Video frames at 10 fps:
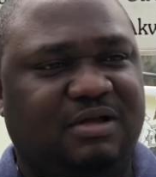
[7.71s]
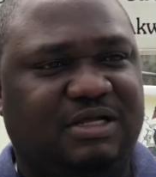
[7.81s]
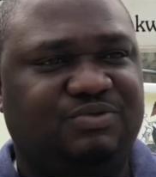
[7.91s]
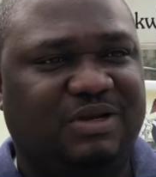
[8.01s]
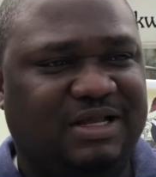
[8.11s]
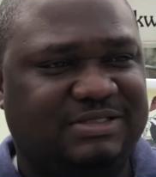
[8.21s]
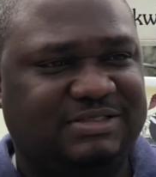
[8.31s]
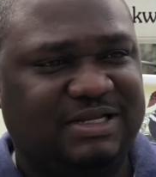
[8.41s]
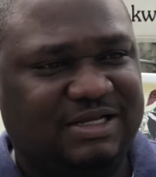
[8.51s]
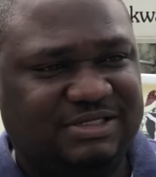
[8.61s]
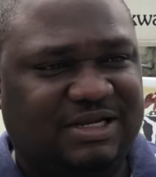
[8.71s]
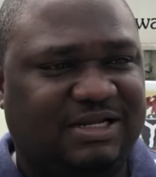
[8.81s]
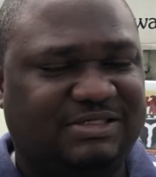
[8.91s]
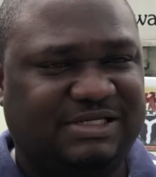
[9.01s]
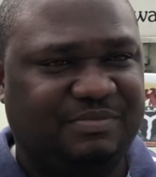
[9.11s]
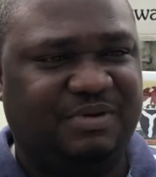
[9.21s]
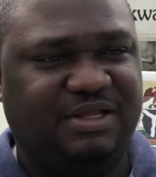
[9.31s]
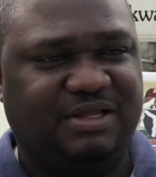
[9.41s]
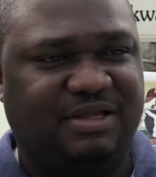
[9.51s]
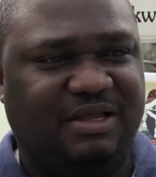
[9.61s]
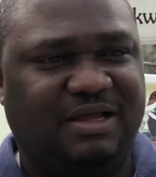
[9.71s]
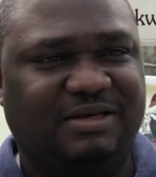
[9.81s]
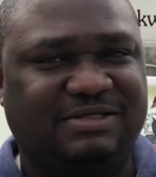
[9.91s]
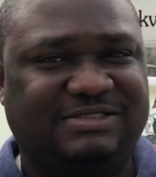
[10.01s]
as well as the National Assembly and